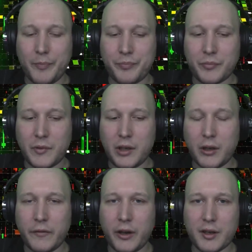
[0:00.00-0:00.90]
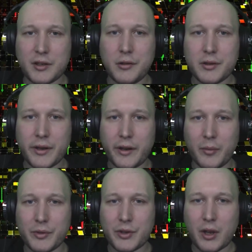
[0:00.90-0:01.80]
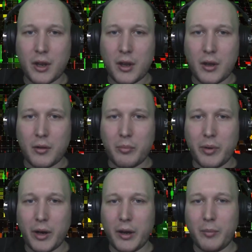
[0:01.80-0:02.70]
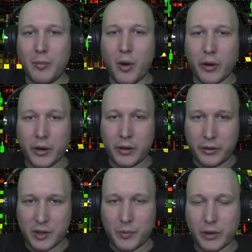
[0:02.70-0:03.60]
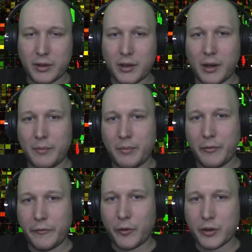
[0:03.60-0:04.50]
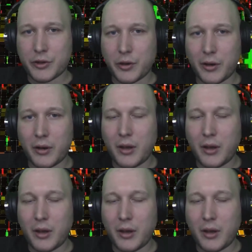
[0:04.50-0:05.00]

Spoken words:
you know, various news items. But there's more to come, for sure.